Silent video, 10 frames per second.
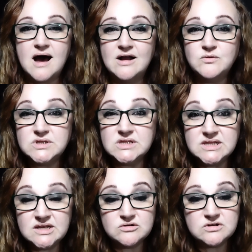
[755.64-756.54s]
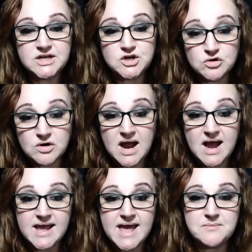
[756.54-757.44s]
I would literally
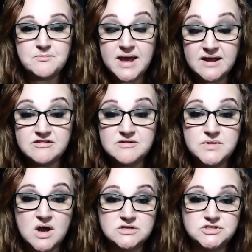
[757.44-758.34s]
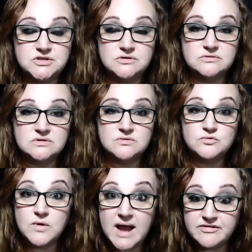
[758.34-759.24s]
cry and beg them not to.
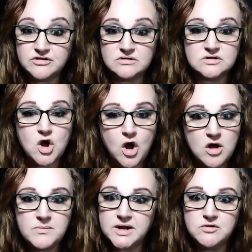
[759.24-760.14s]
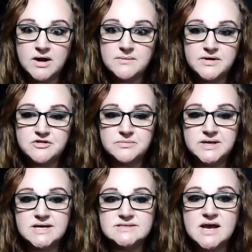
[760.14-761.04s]
Rather, call my grandmother,
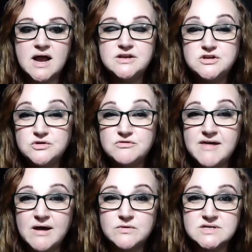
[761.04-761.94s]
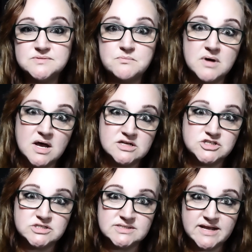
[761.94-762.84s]
because I knew that was much
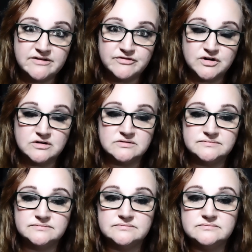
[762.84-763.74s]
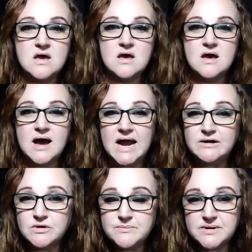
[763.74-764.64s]
safer. I
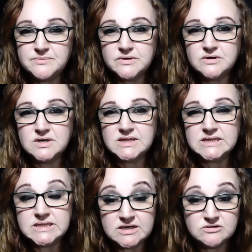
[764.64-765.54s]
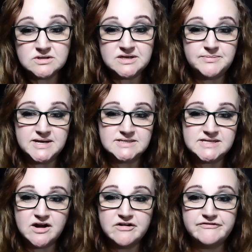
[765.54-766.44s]
remember literally being
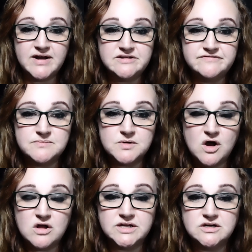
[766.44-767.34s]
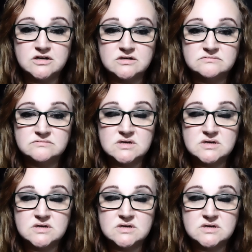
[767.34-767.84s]
terrified of them calling her.